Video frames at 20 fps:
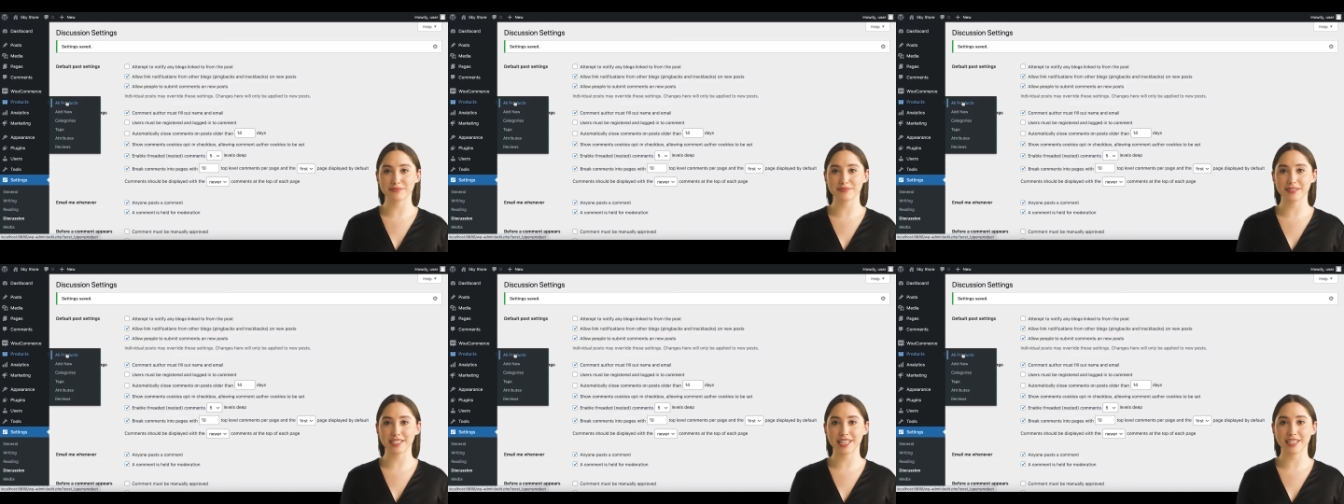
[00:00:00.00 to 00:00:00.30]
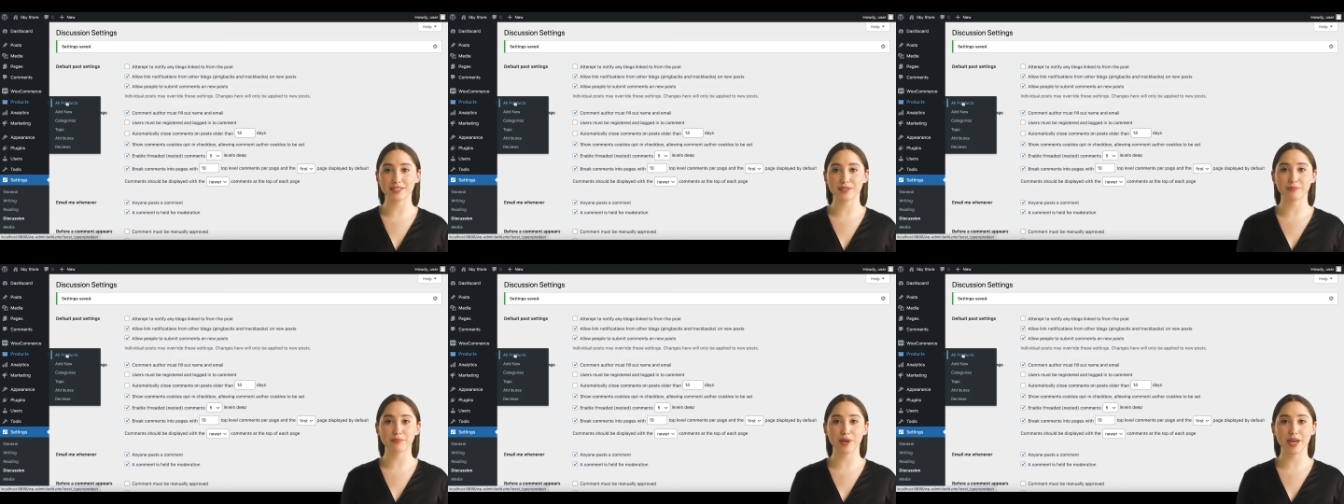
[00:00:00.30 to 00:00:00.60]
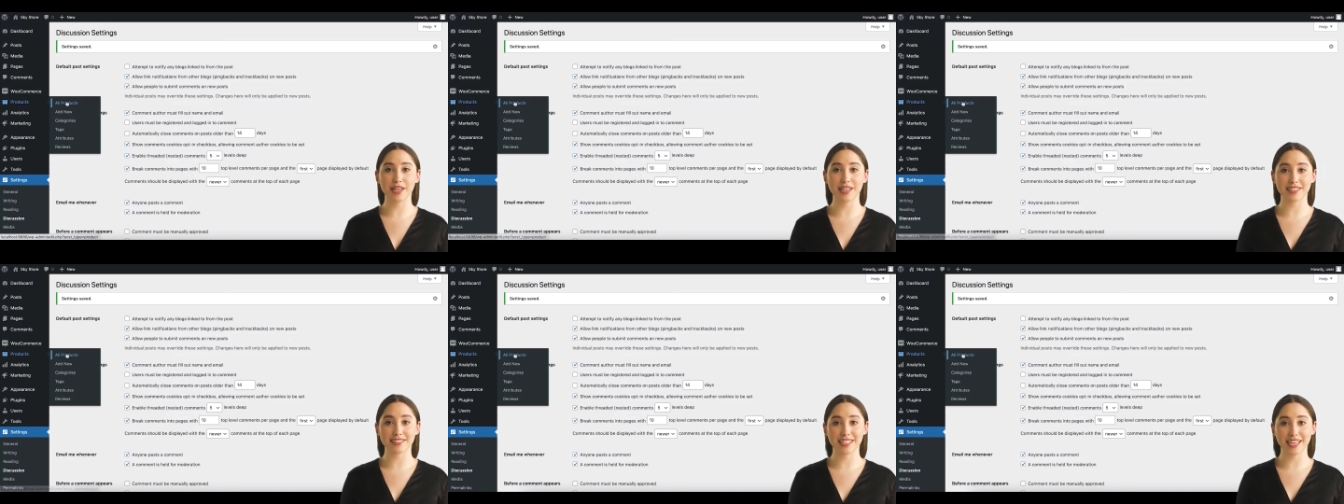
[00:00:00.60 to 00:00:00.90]
Each
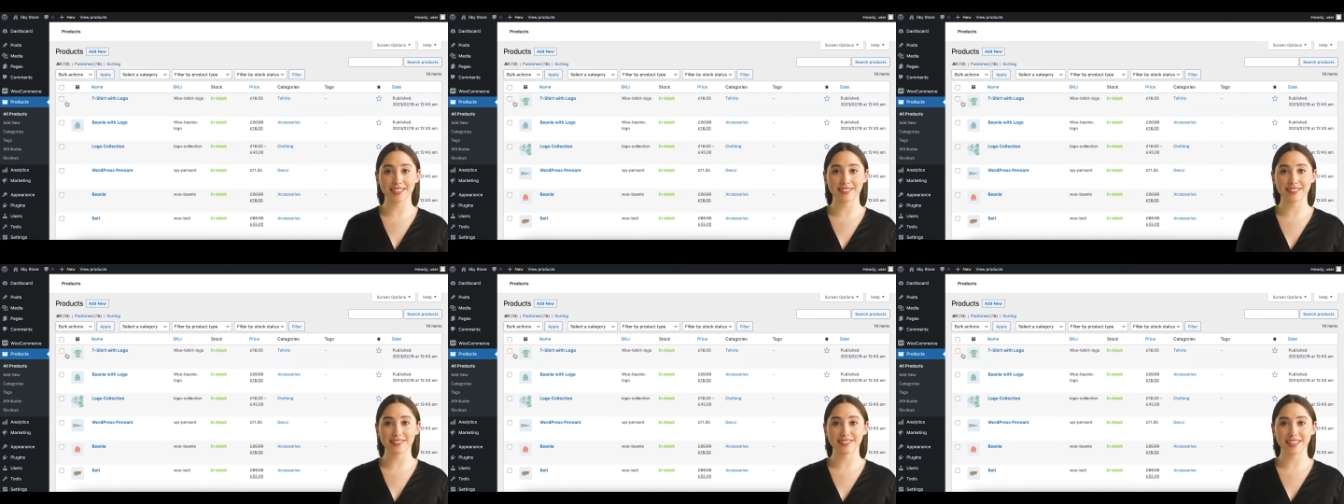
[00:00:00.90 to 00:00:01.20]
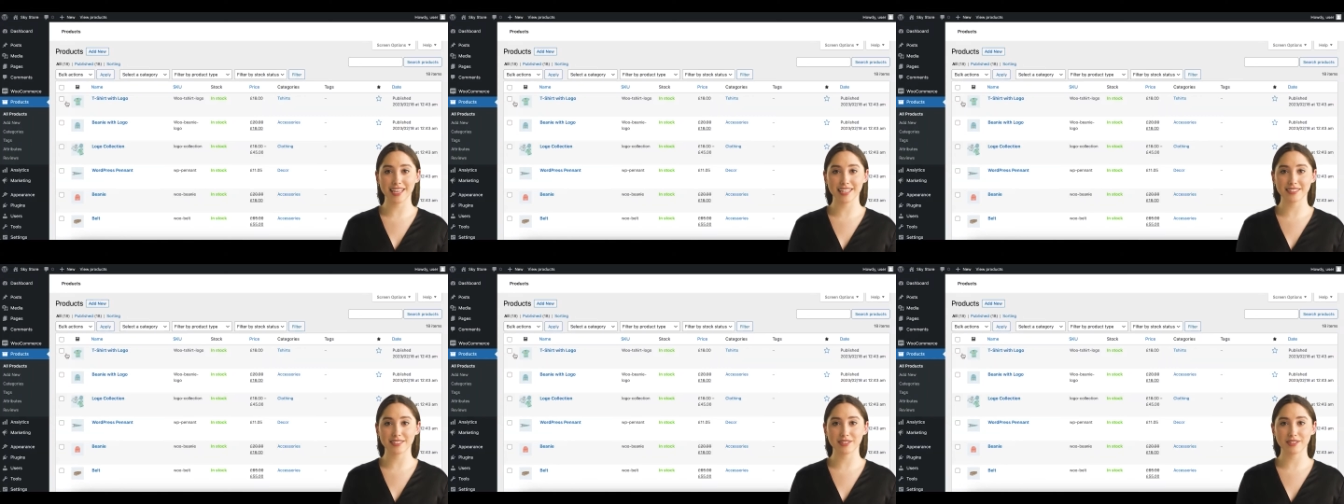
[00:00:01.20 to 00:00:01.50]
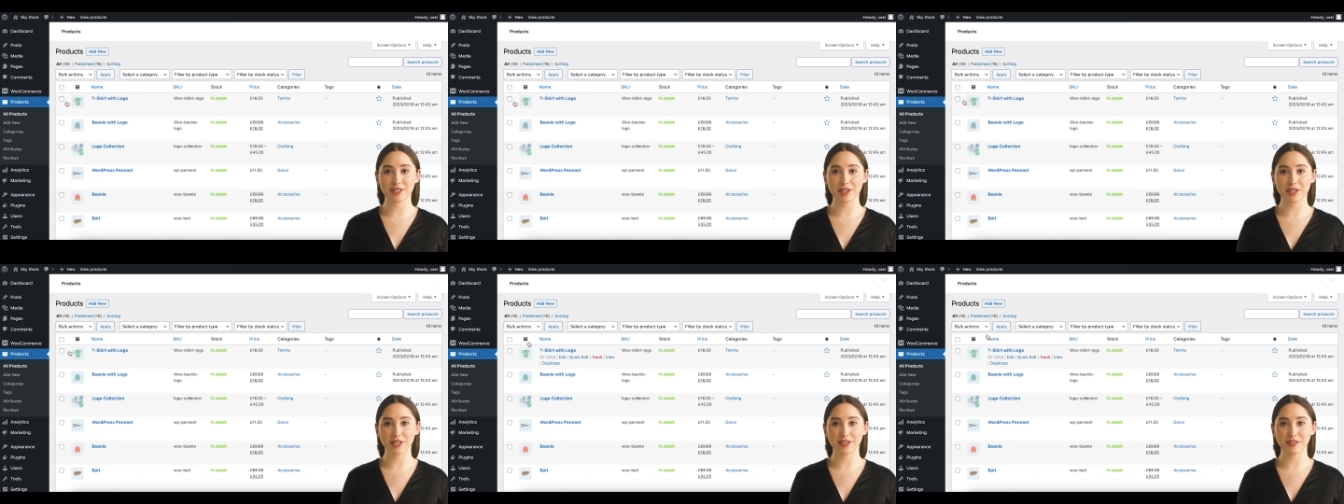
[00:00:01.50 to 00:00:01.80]
product has a setting to
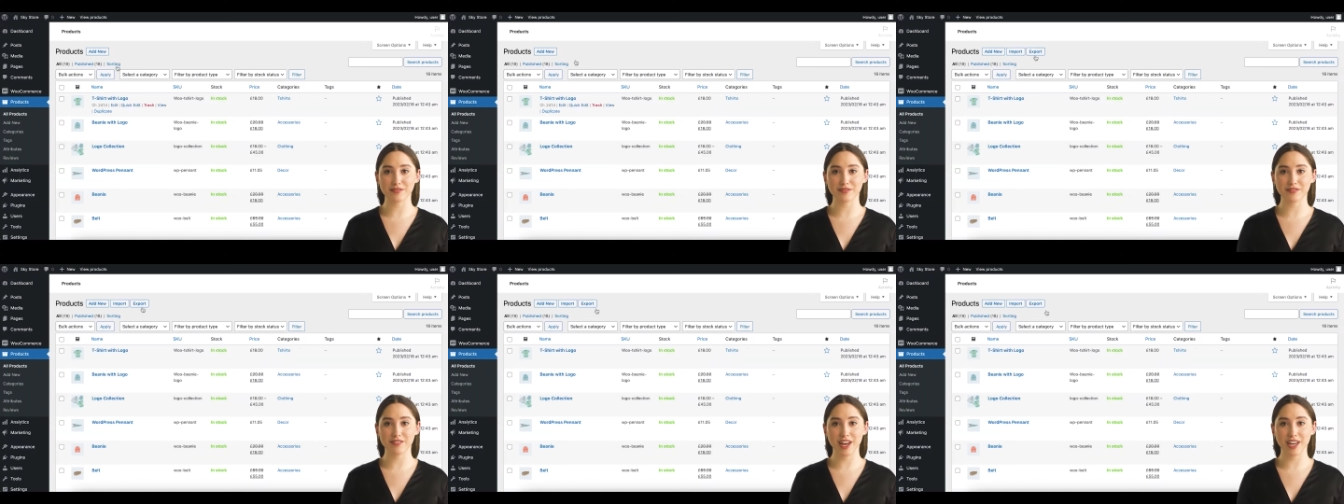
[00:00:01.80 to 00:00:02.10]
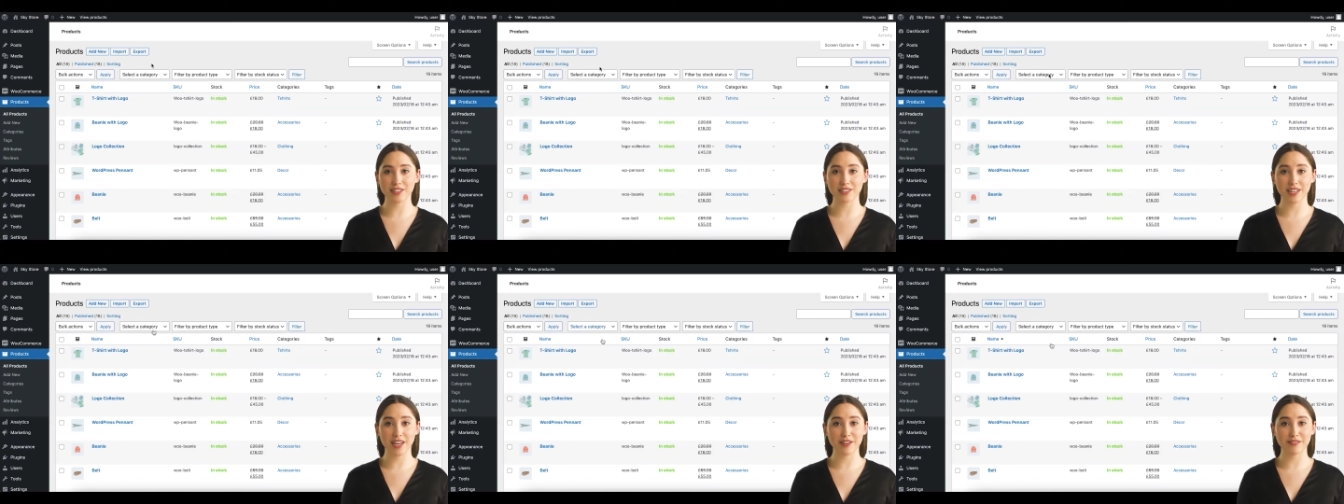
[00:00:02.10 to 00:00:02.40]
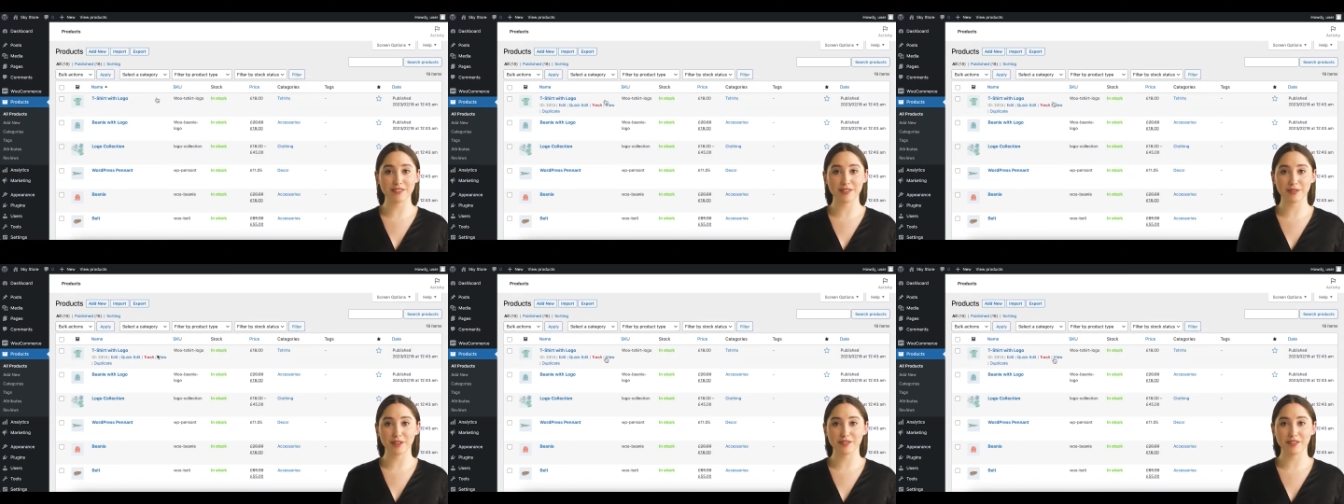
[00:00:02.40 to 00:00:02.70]
turn on slash off
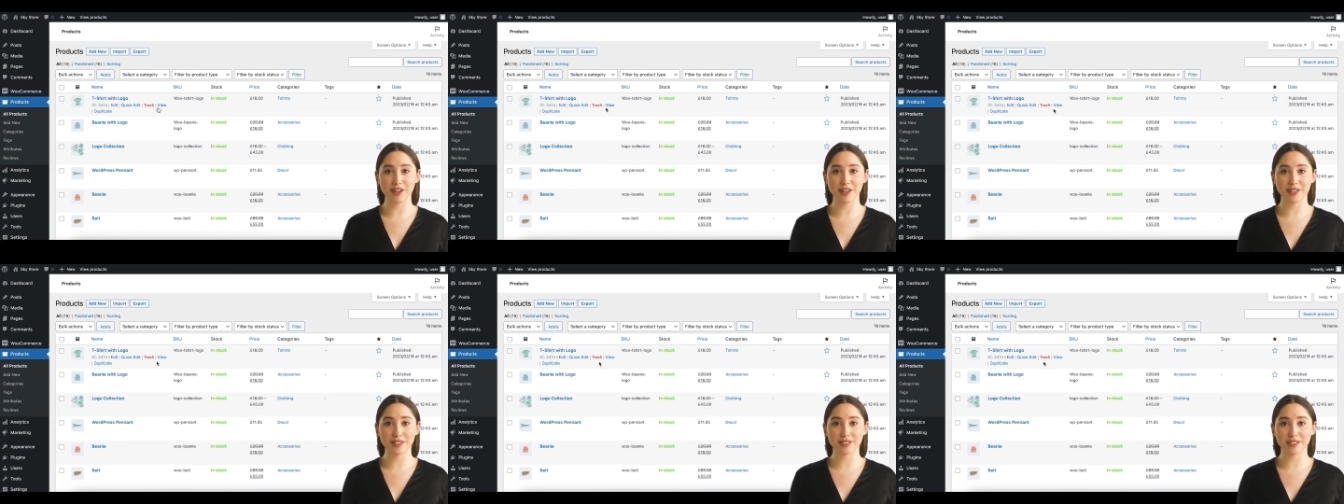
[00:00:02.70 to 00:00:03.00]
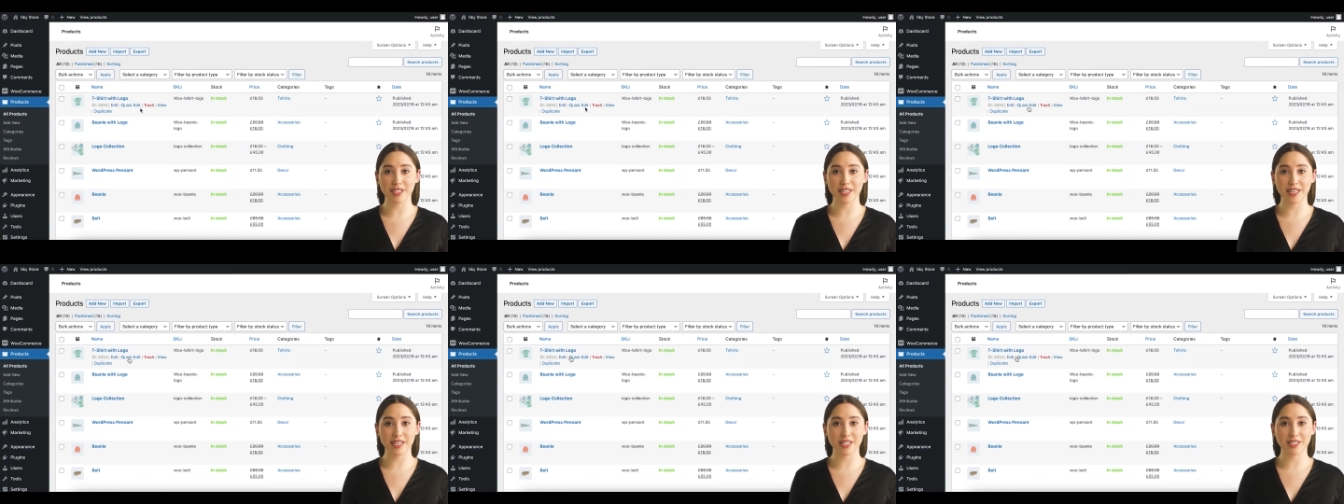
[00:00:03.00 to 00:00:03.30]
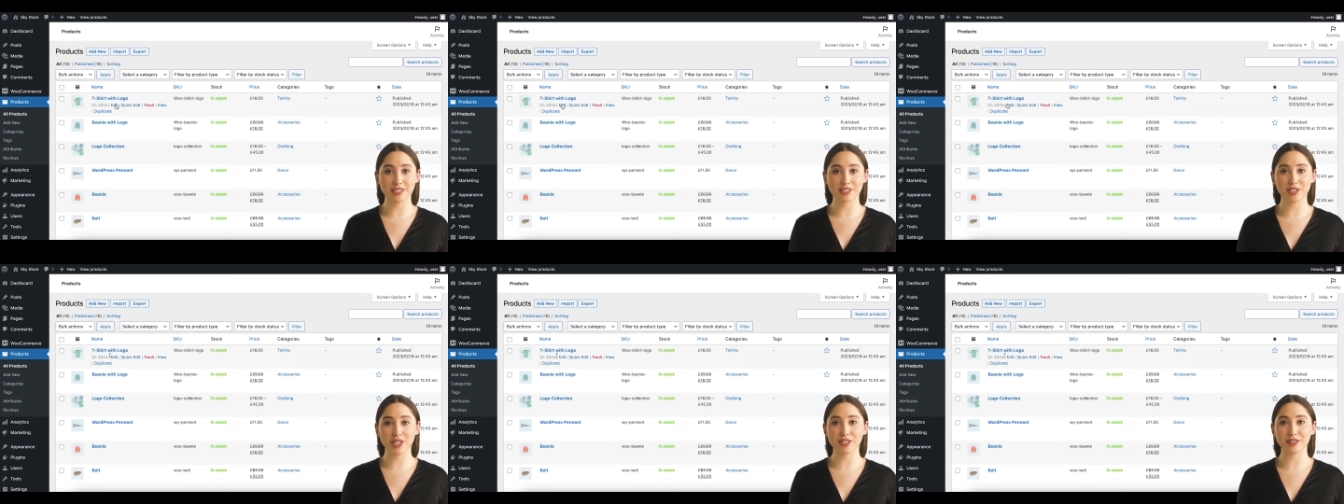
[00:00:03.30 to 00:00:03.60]
the reviews,
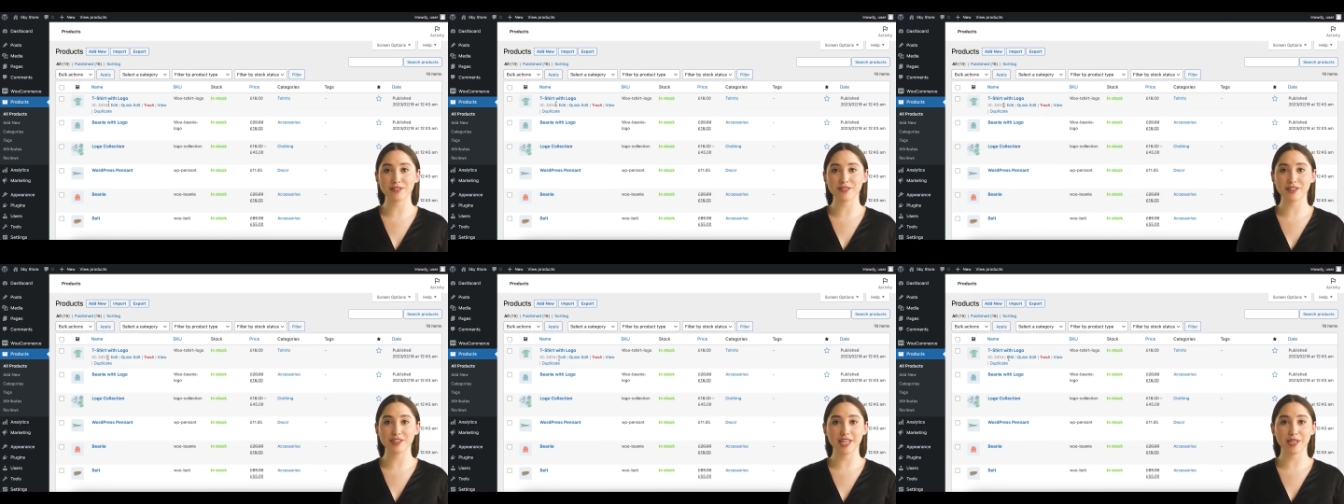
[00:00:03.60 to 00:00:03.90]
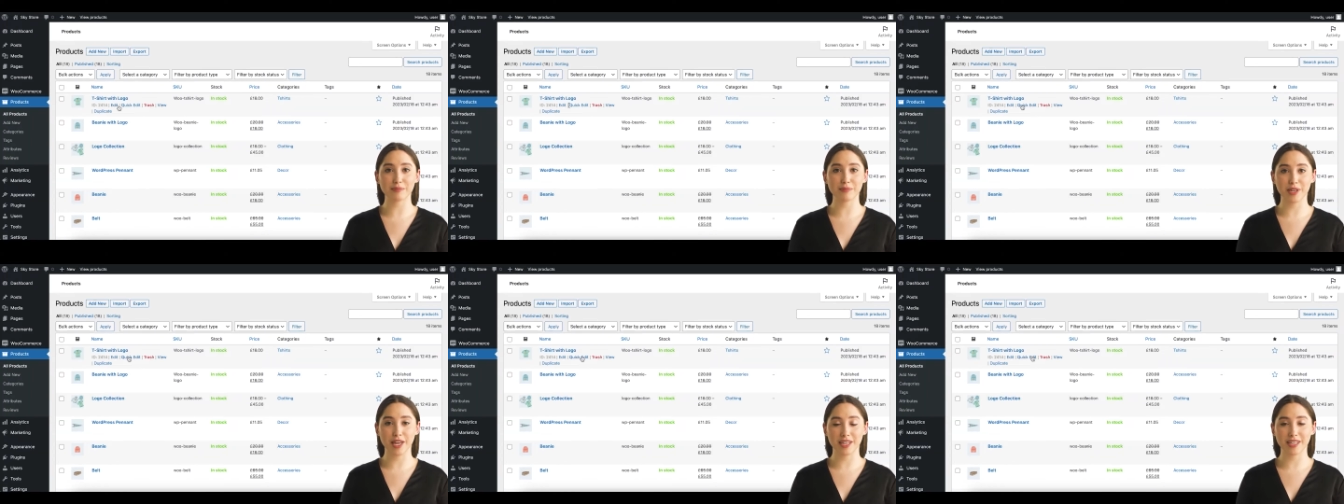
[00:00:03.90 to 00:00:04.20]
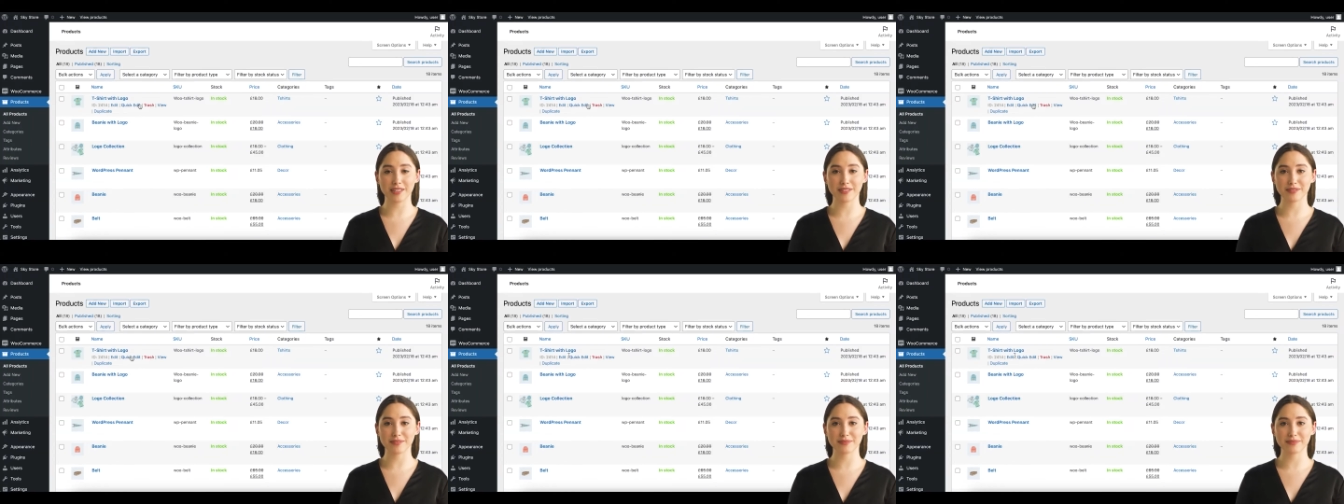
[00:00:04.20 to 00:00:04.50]
just for that
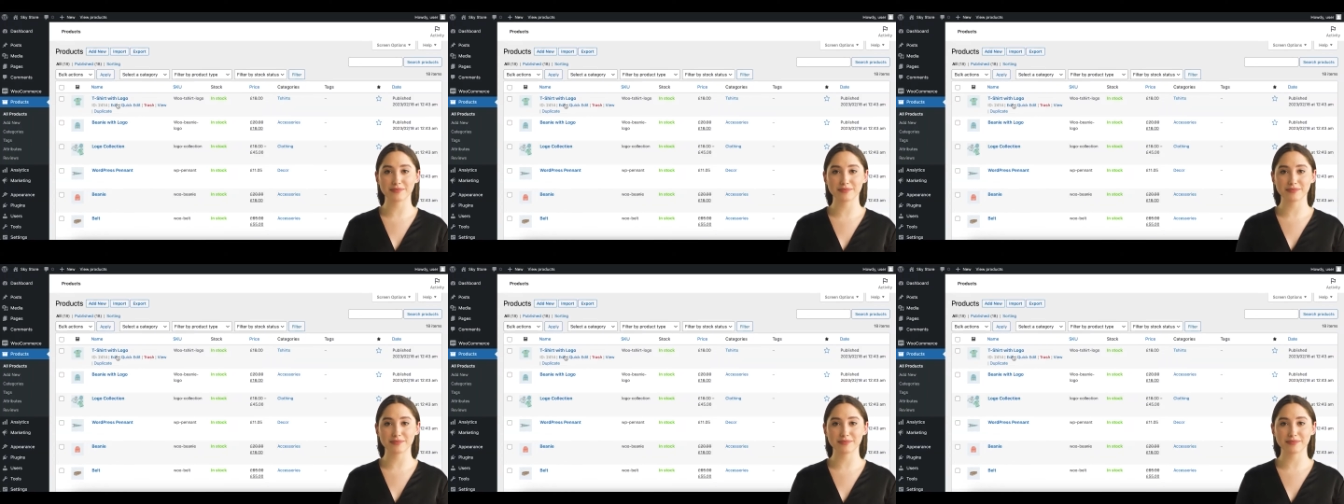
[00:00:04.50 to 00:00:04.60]
product.